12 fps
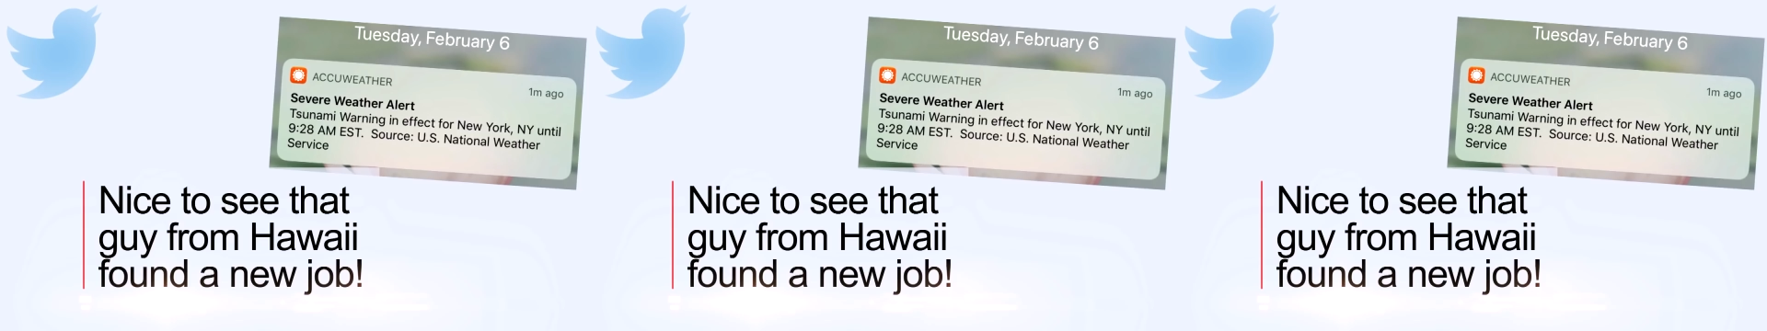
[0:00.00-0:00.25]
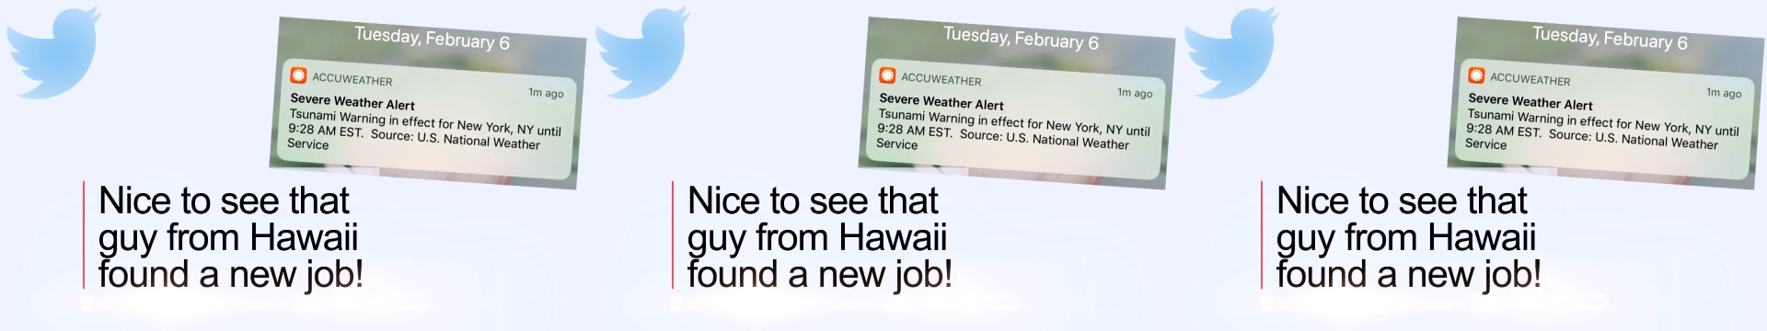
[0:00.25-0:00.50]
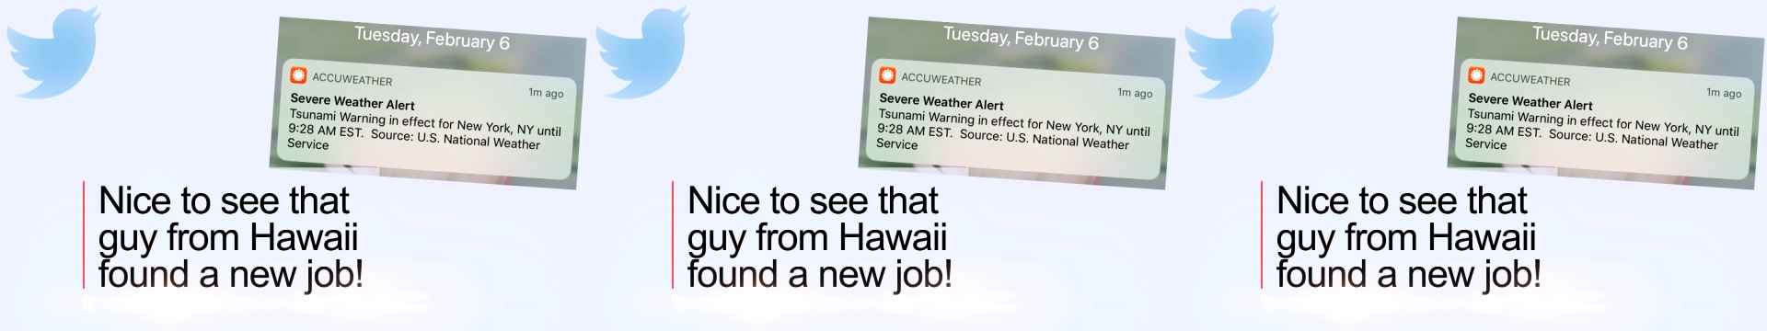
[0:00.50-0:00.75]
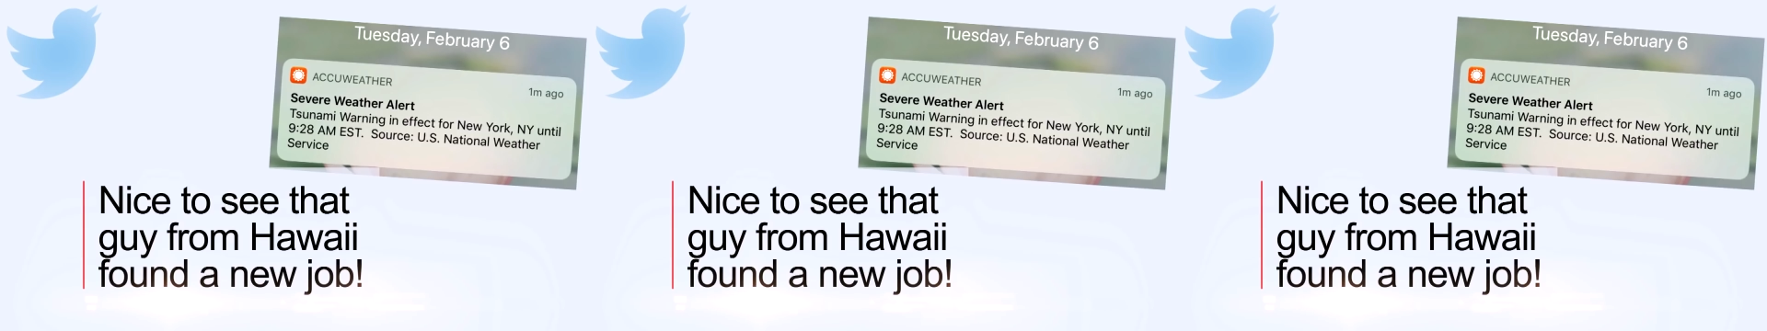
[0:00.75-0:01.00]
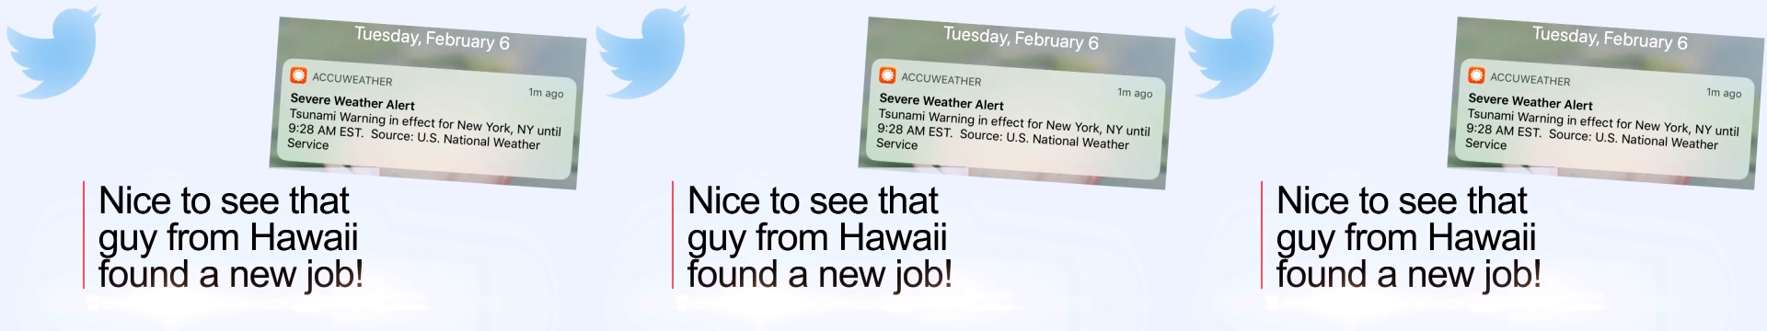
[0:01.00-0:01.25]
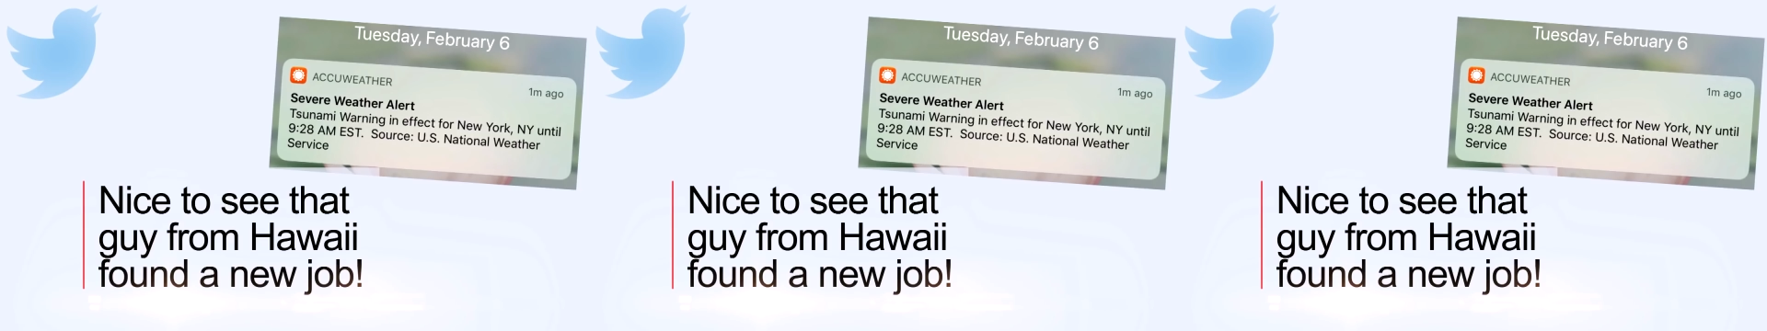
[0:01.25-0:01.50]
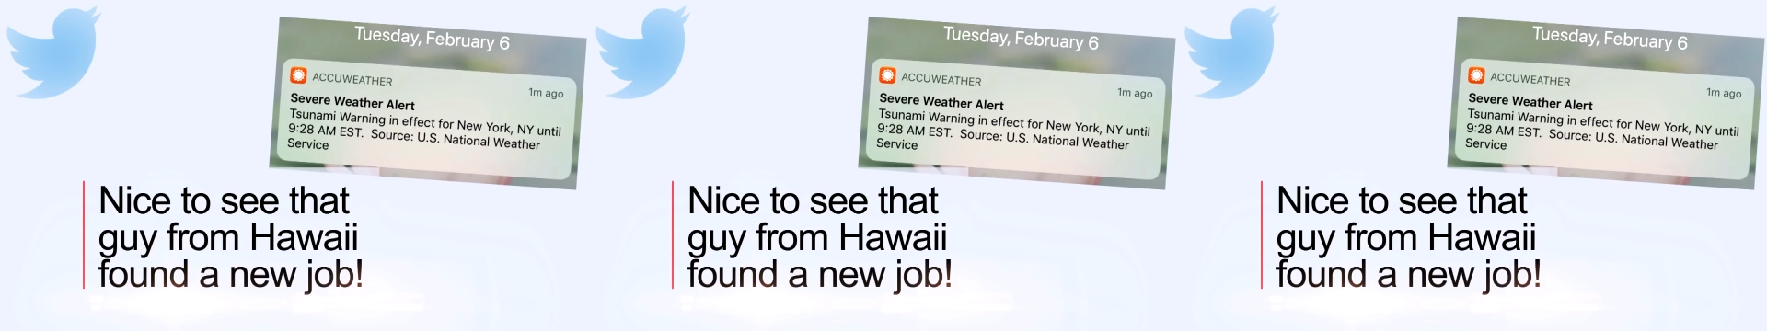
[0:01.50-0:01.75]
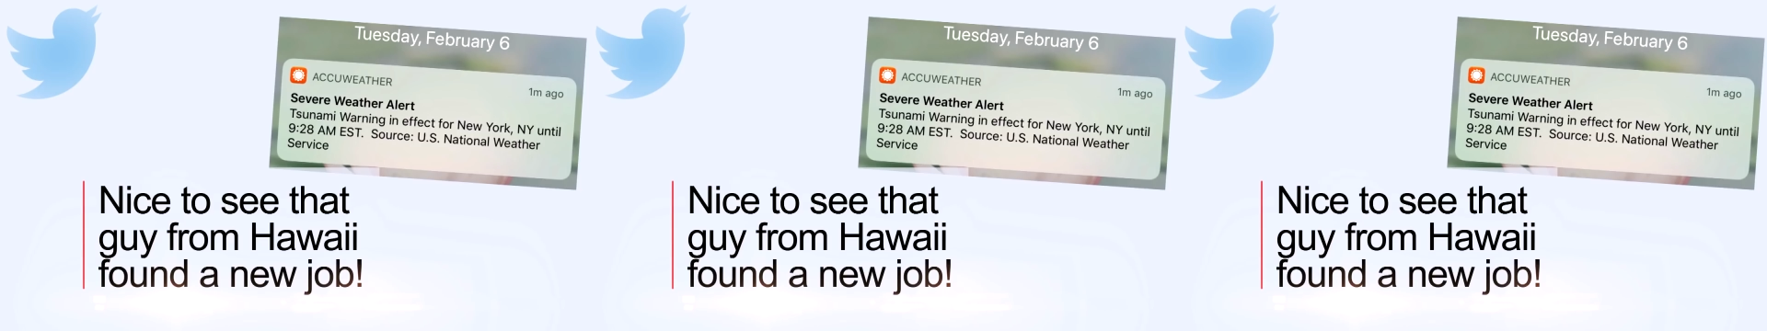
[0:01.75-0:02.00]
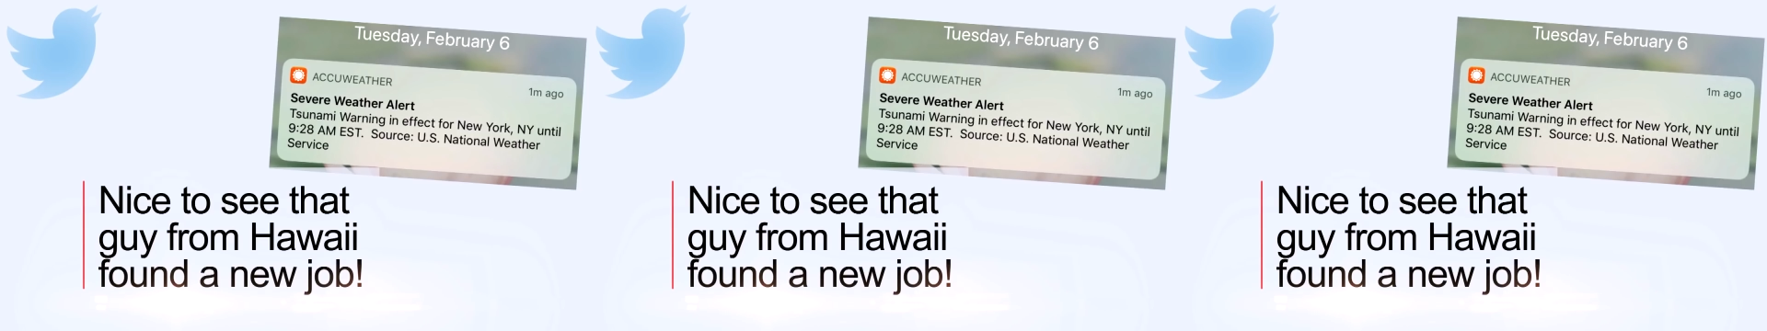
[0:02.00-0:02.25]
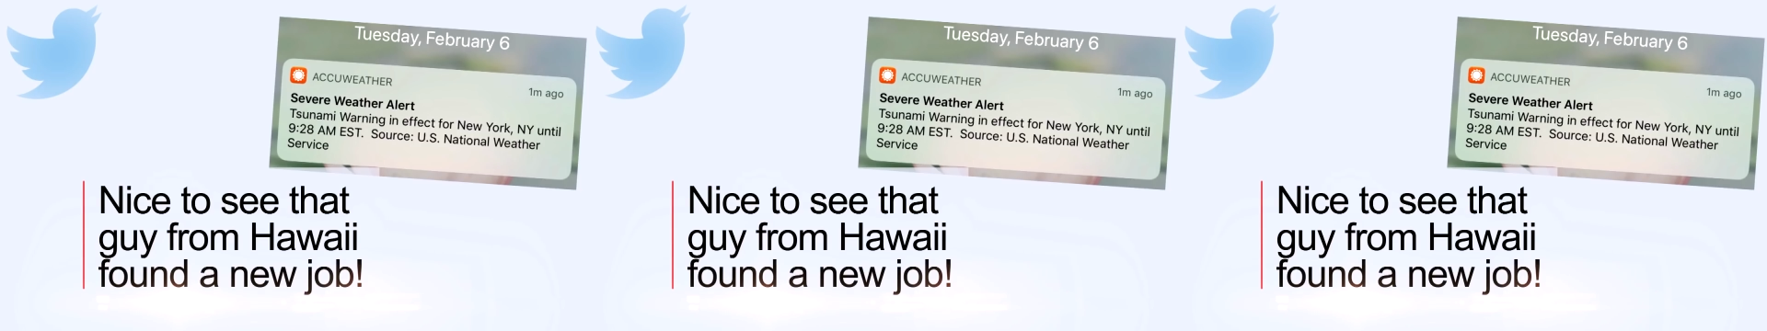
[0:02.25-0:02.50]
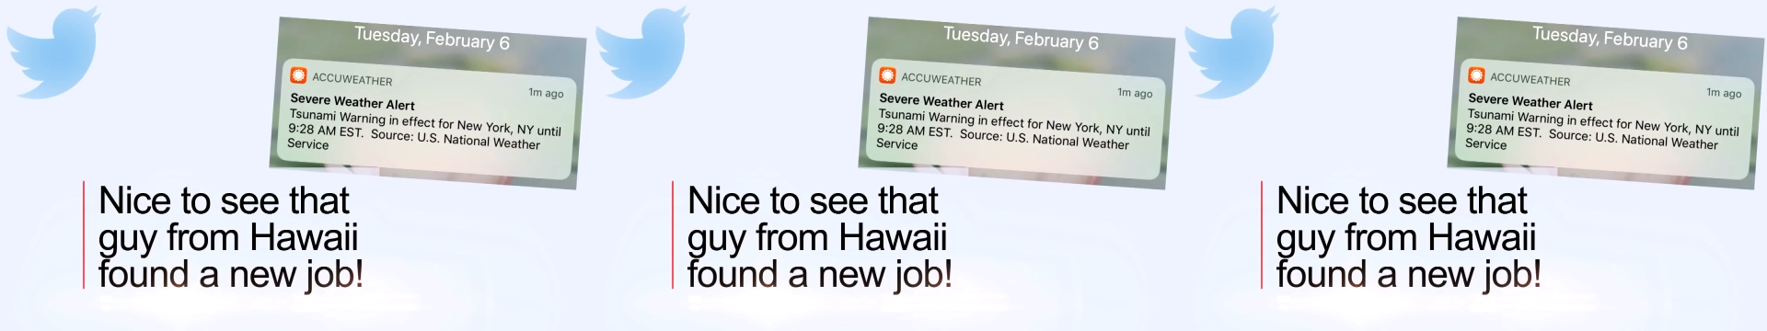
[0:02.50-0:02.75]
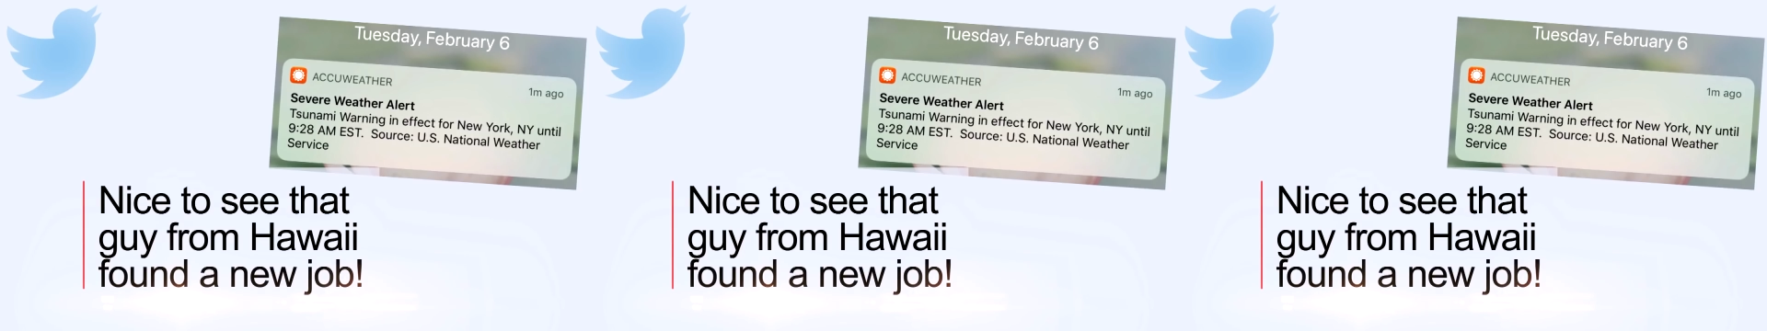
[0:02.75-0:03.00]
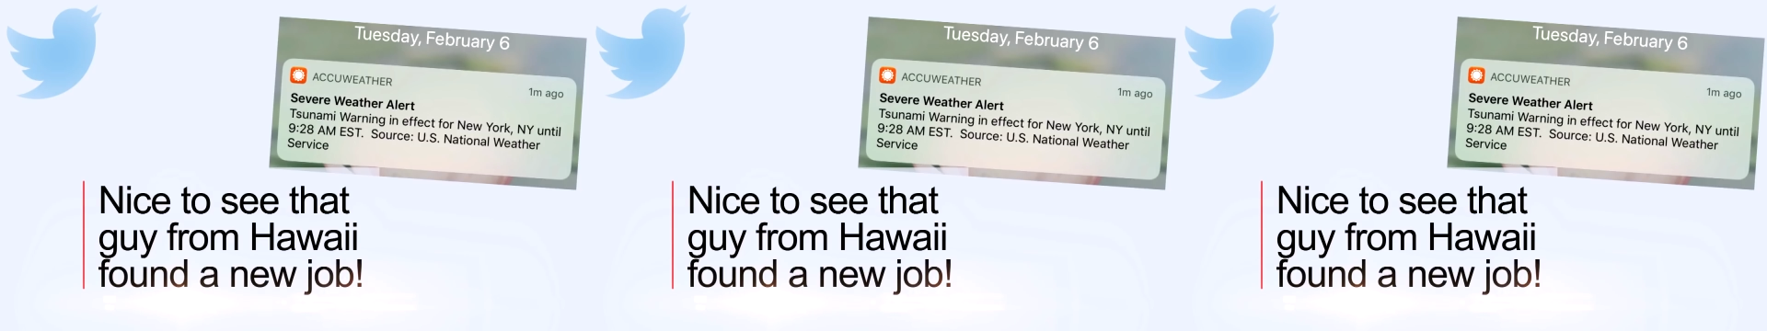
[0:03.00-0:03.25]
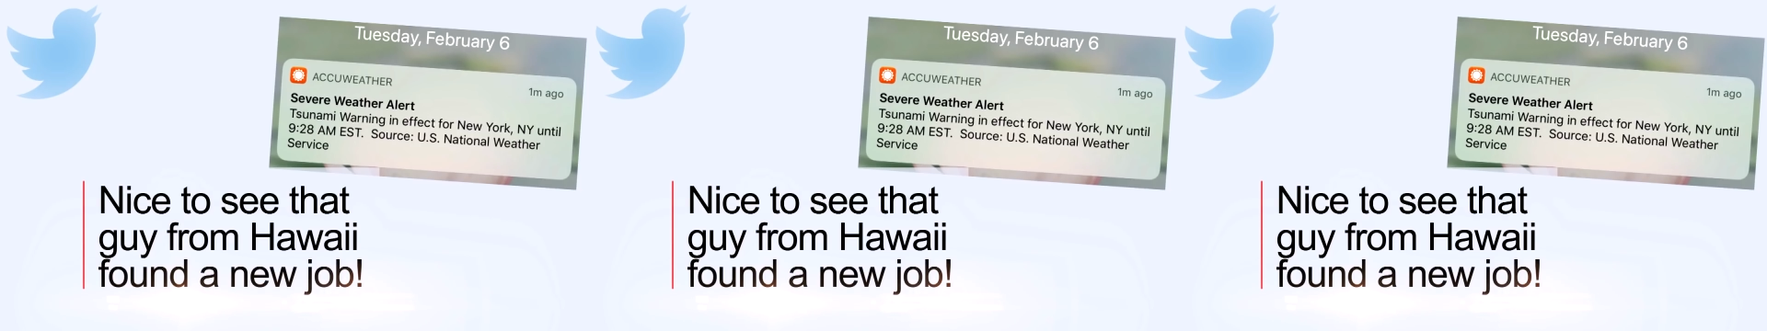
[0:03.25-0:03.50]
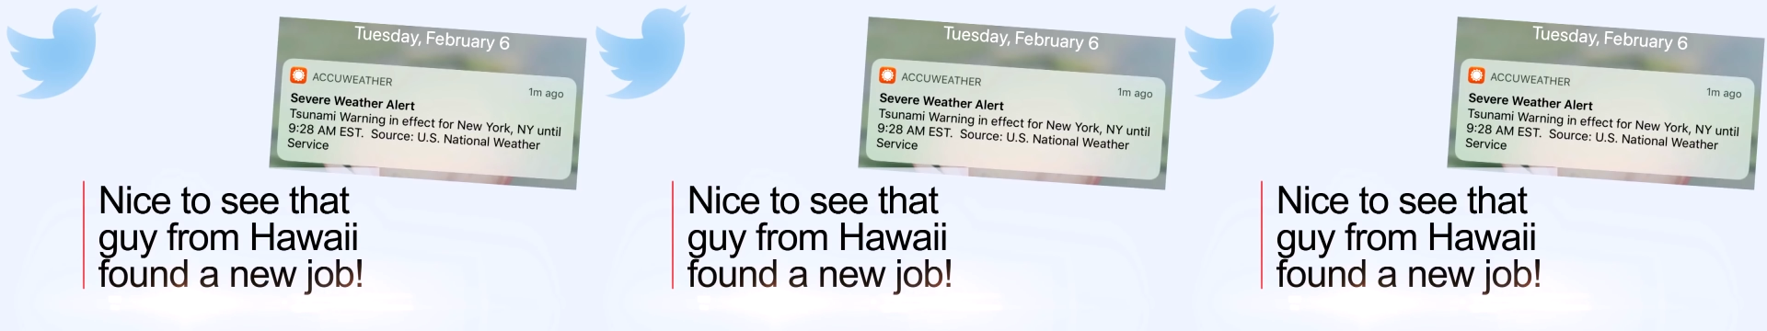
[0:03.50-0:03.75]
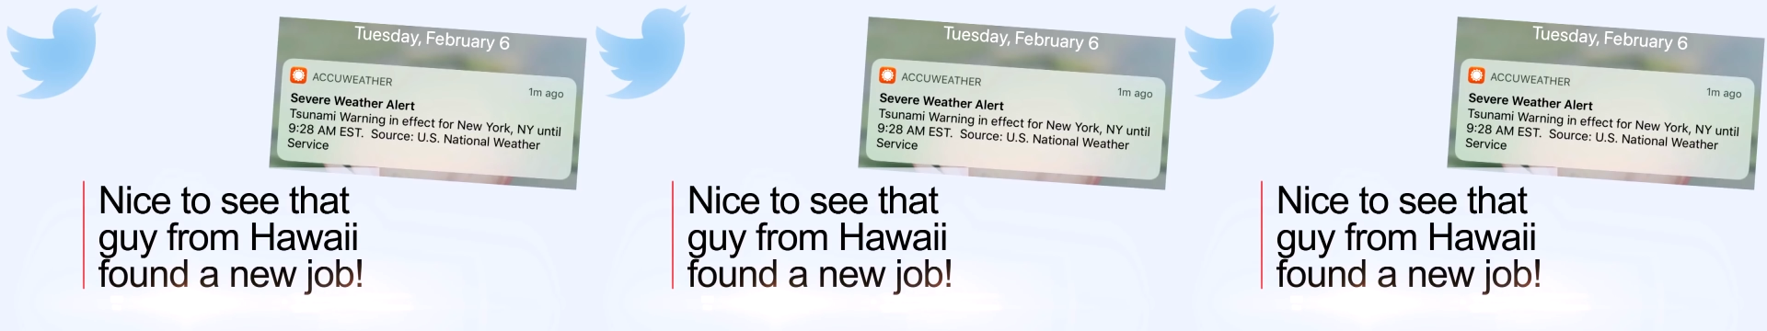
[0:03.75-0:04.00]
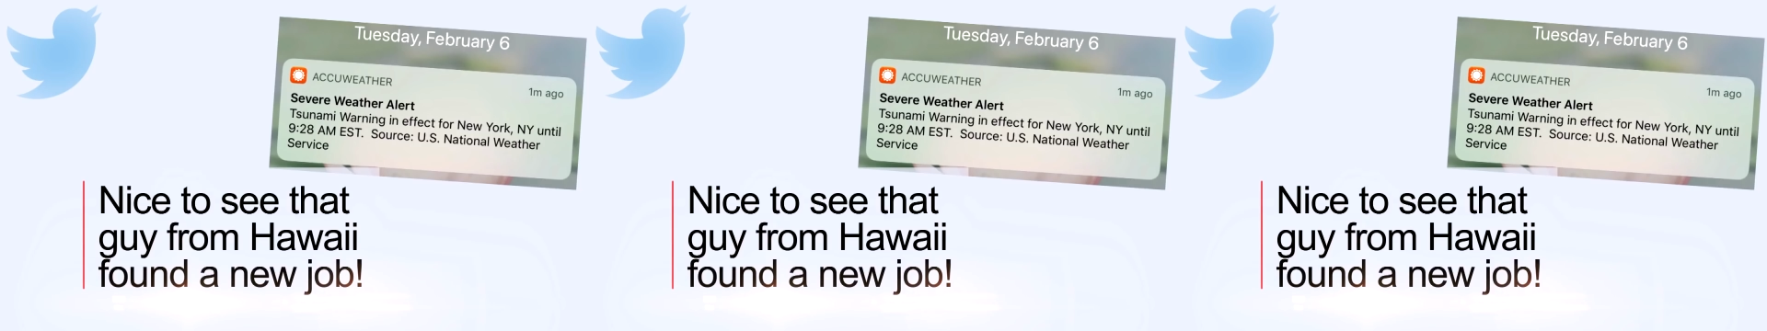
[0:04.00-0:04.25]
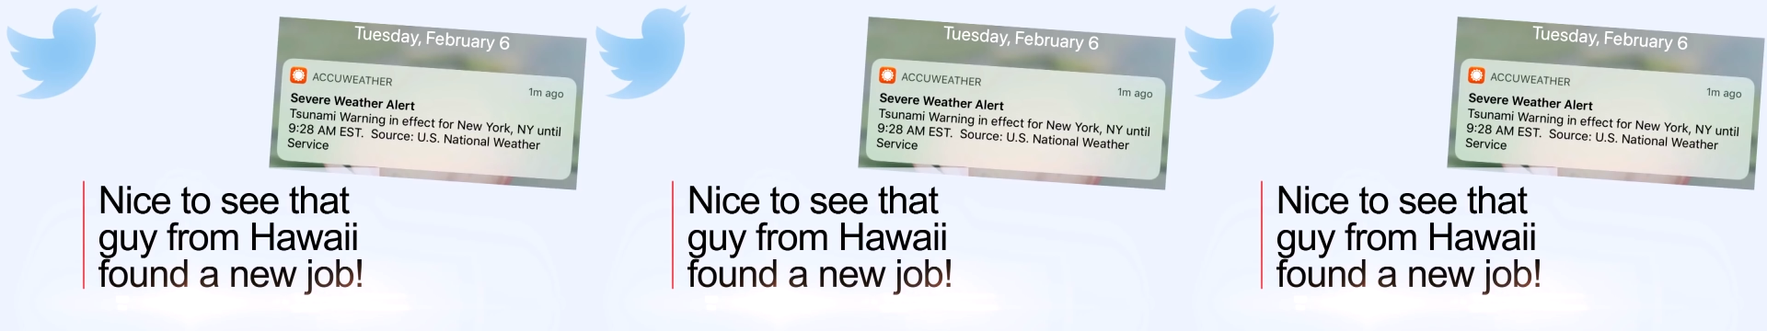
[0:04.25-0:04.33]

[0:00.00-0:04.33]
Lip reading: [unreadable: no face in view]